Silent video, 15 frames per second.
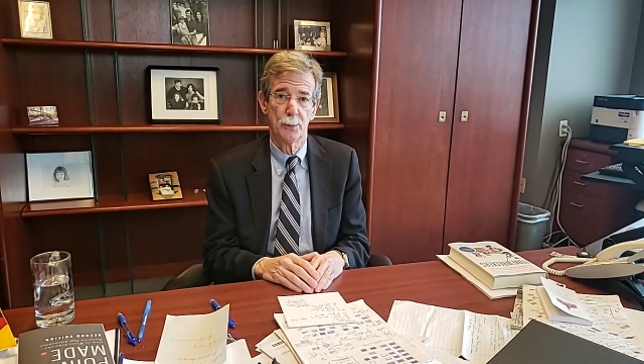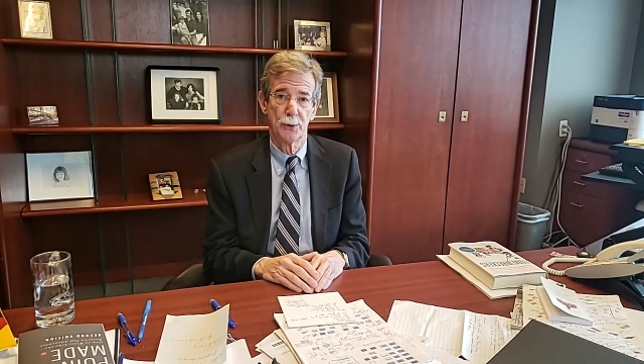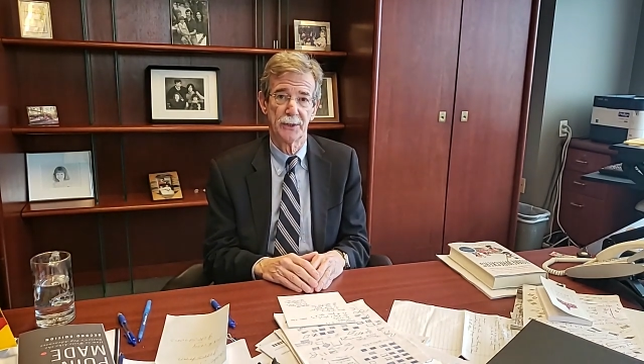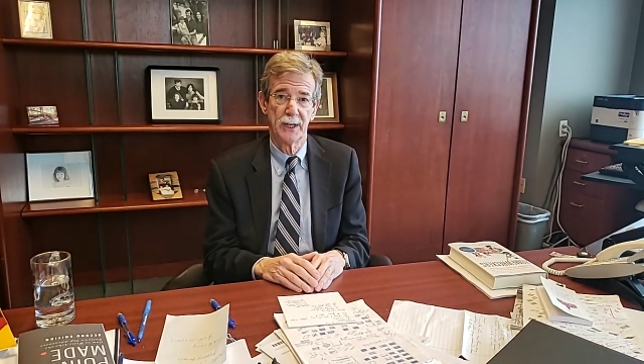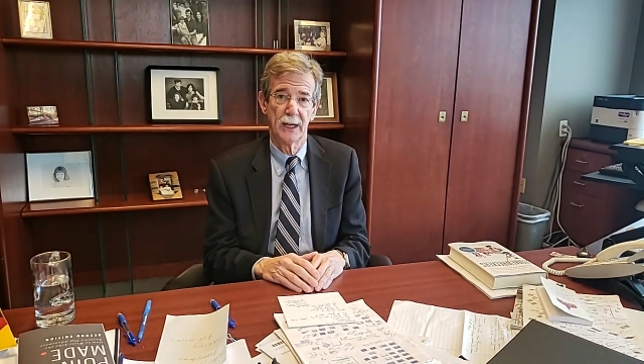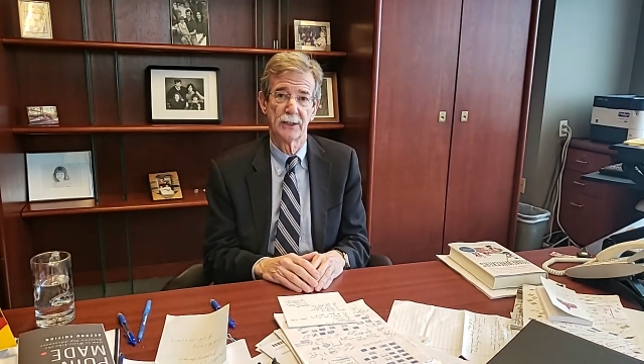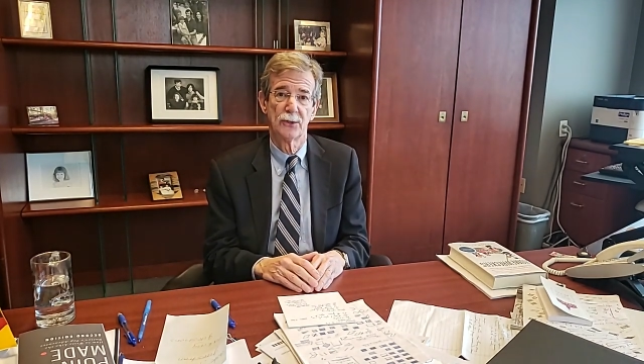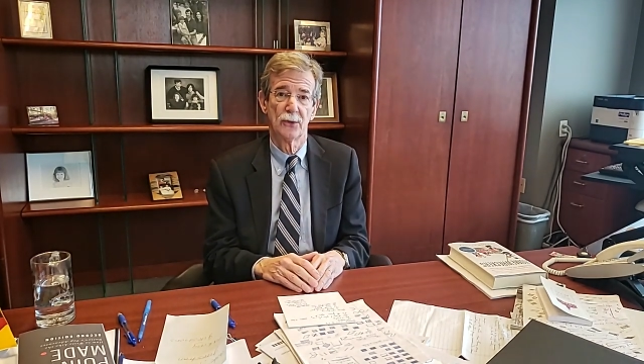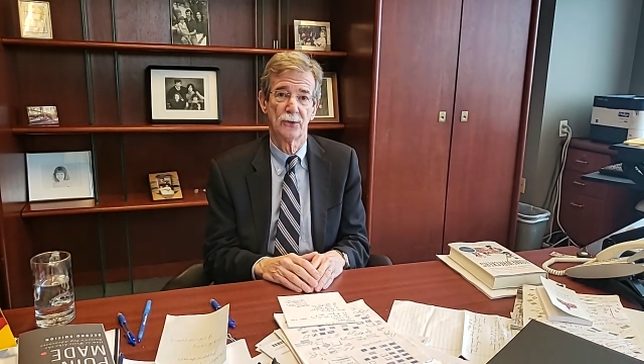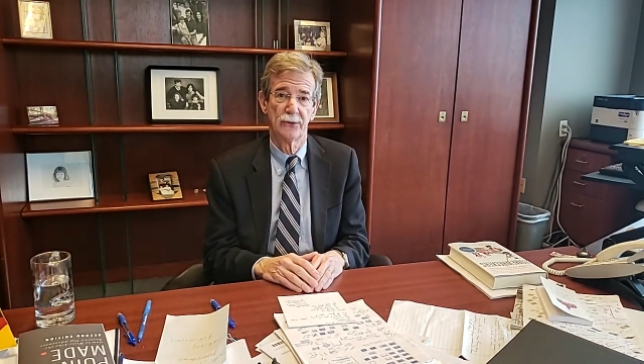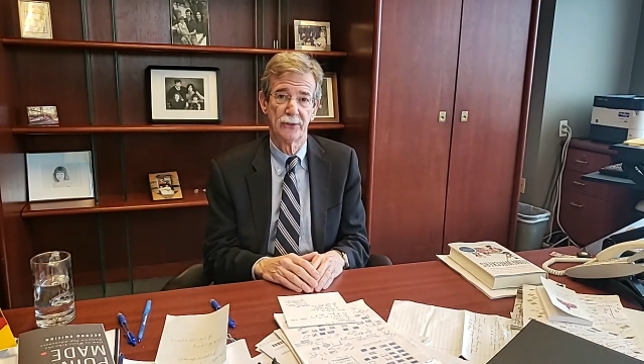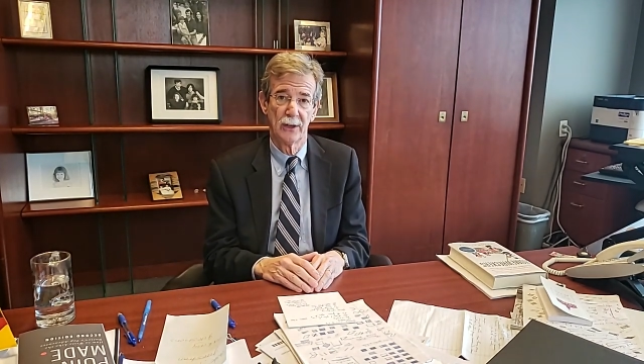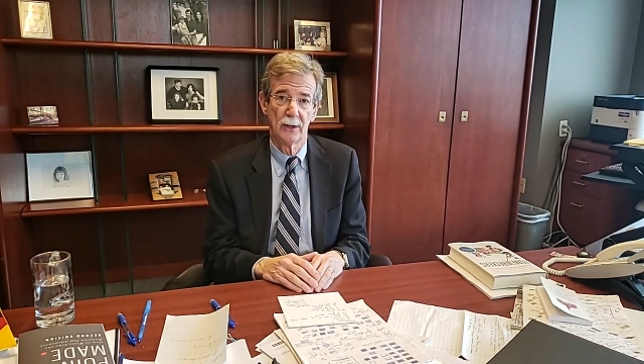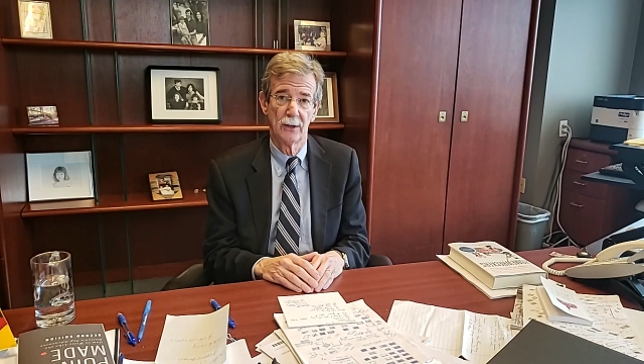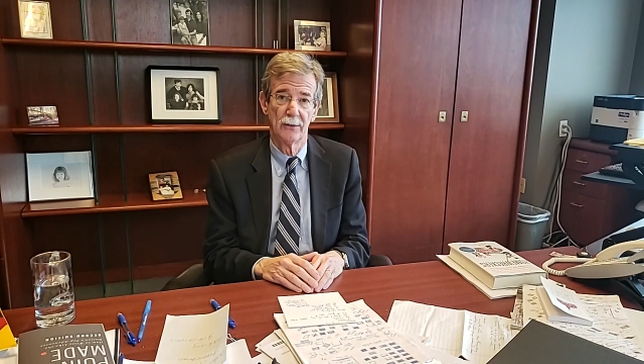protect
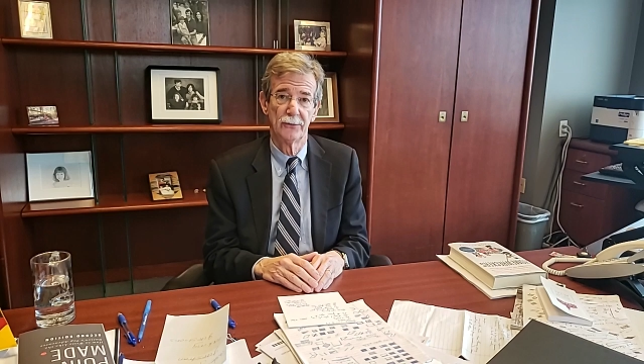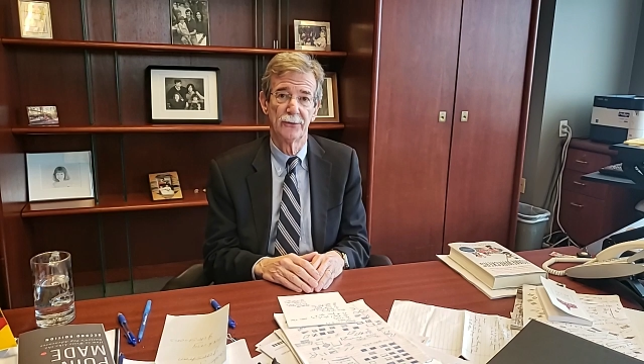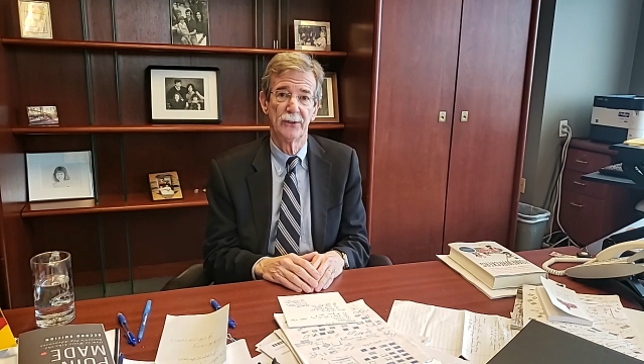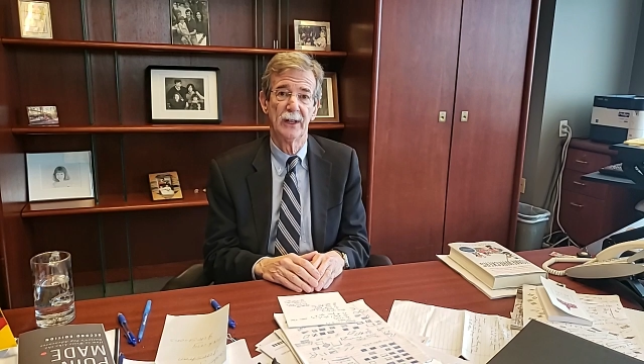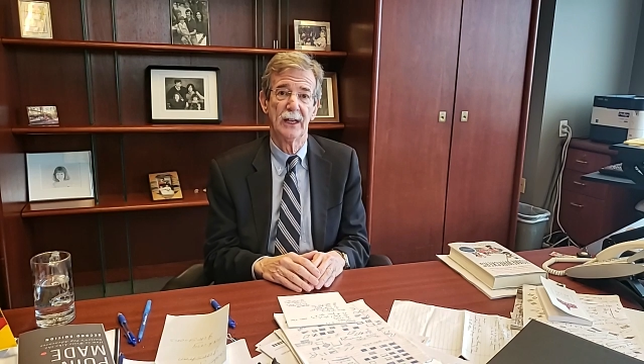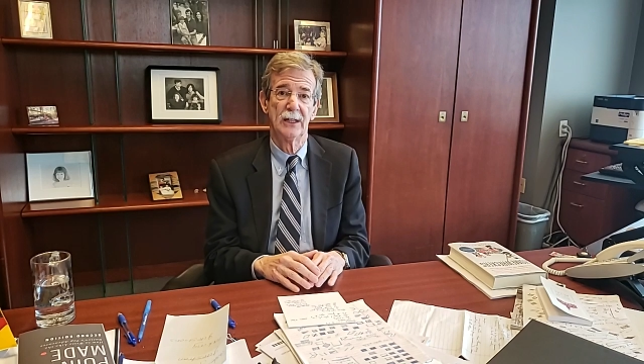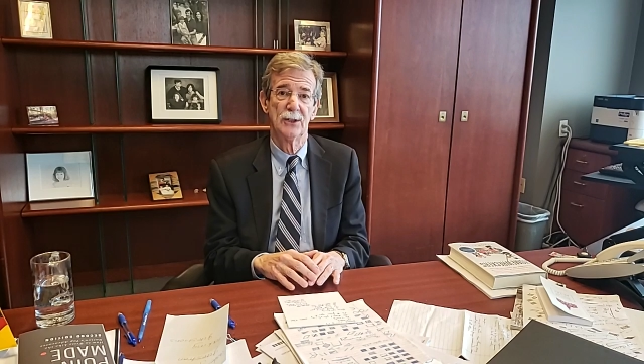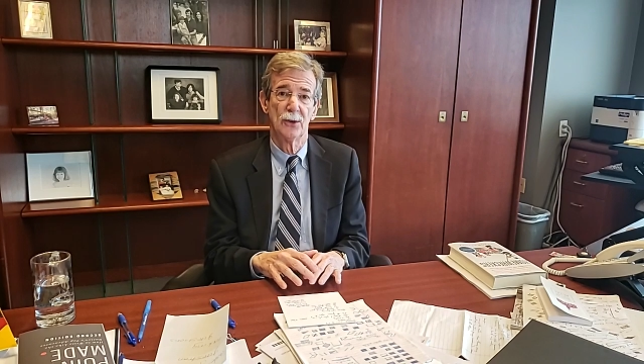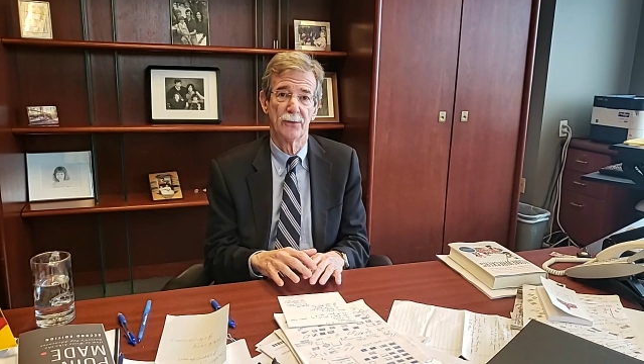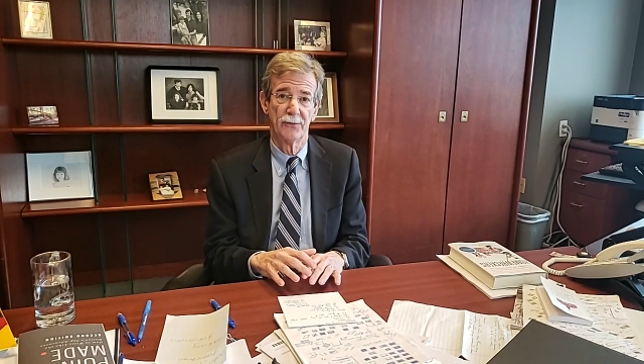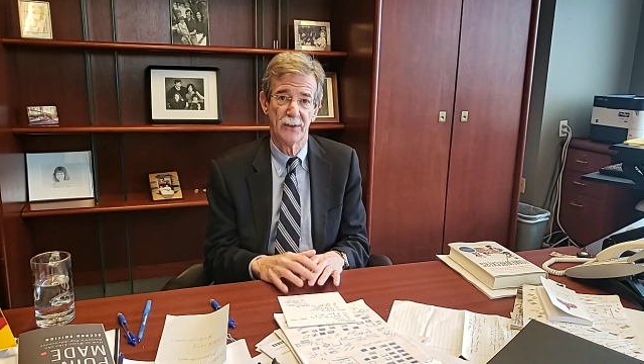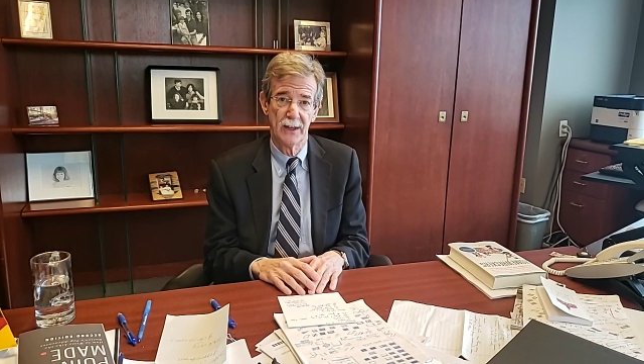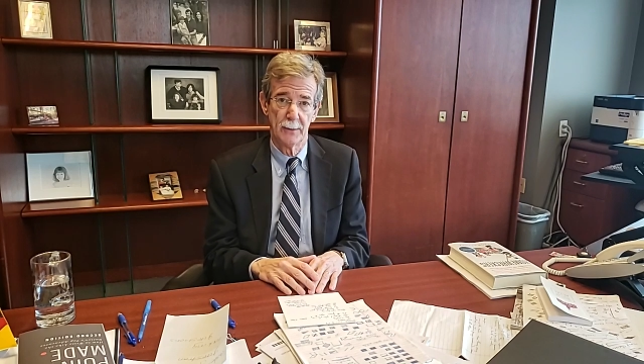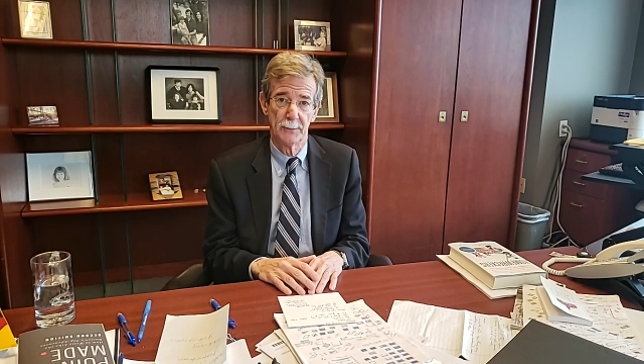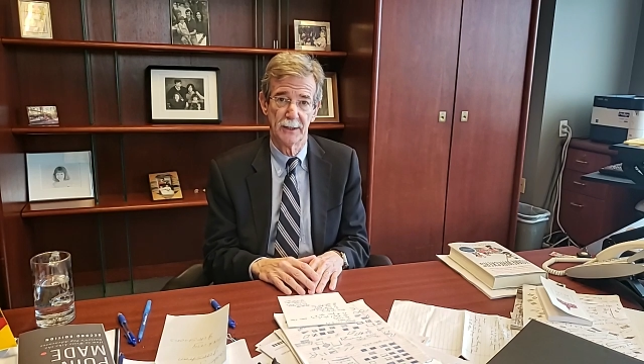yourselves and your
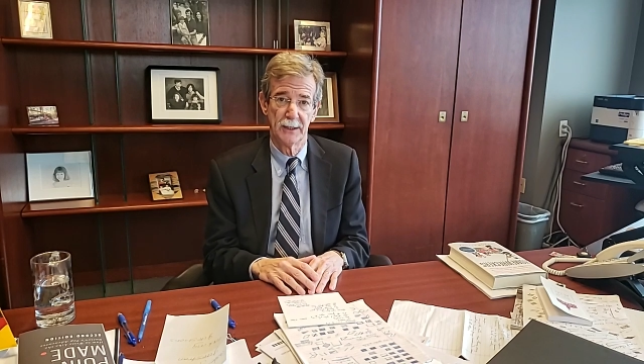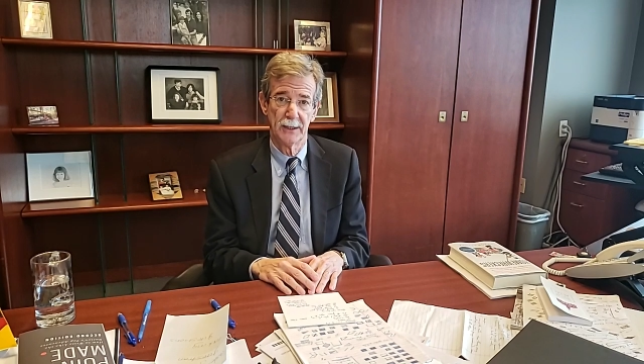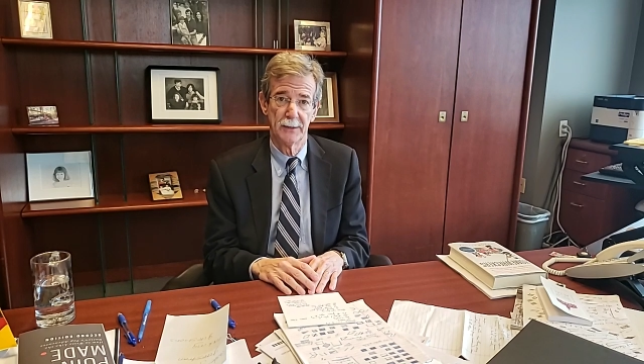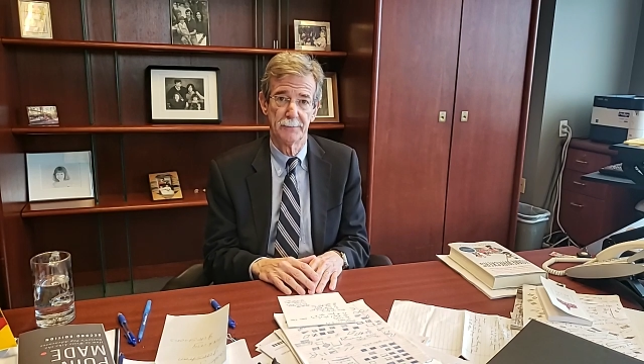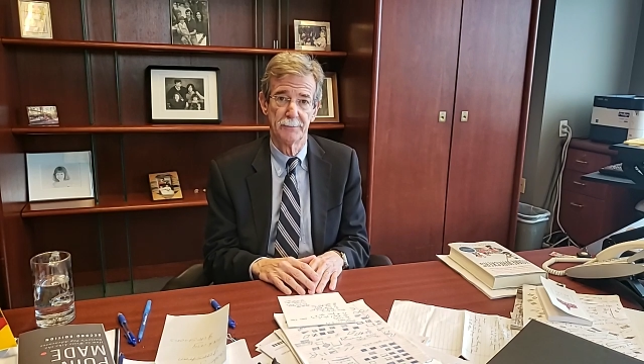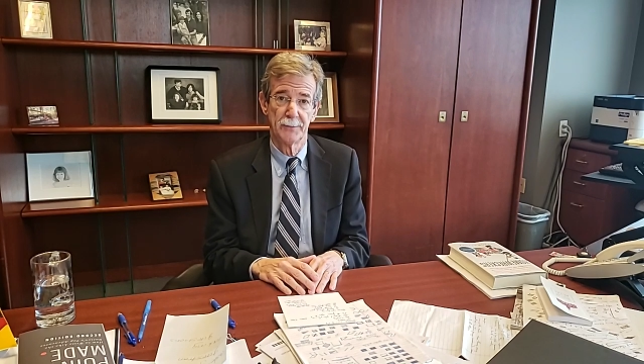family.